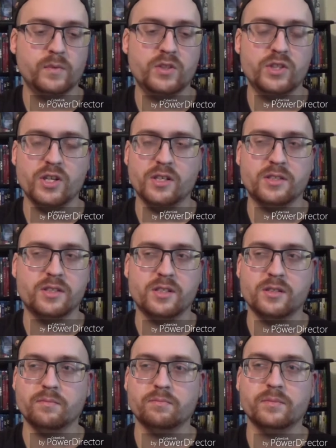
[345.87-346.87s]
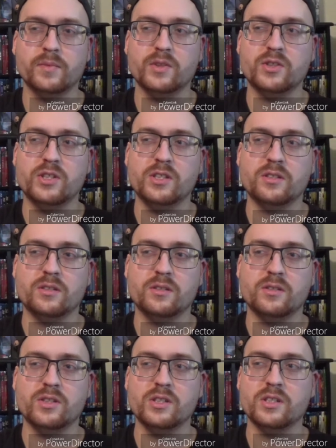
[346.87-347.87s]
just she's
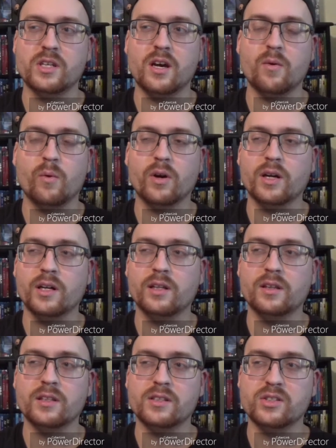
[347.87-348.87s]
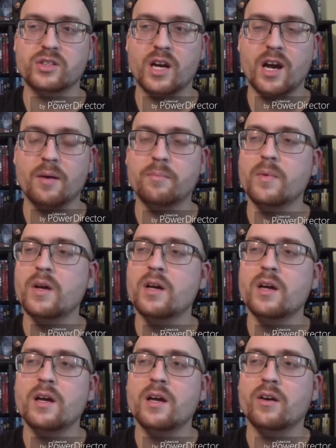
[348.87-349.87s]
she's uh, working at this shop
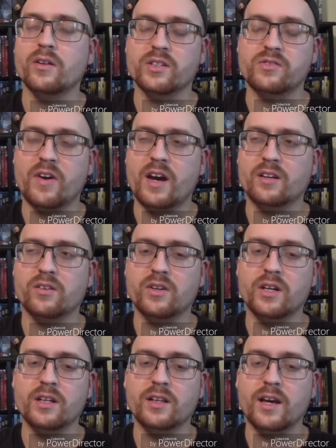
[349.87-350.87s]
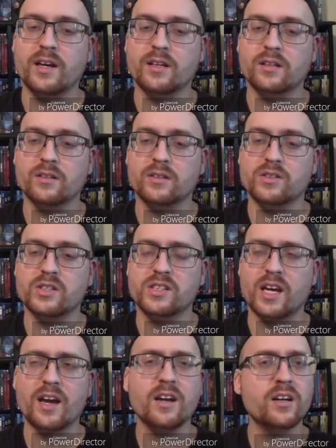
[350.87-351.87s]
or this factory and like she's
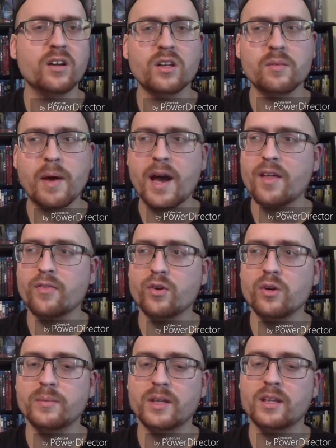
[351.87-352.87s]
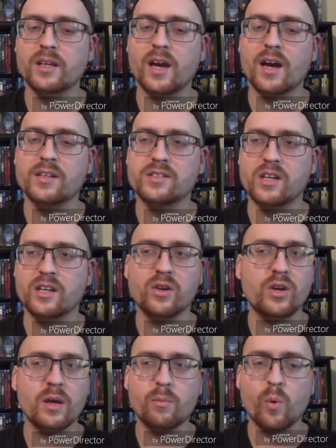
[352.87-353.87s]
like I need to go to the bathroom and then the guy's like you
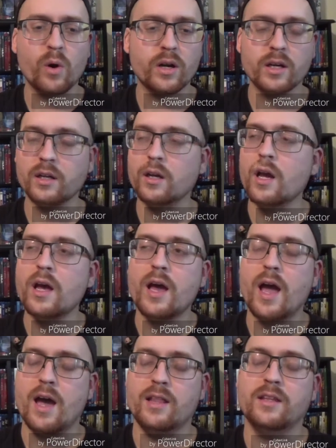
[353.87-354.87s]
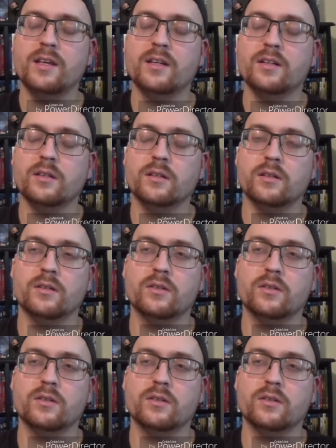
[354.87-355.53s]
keep working and then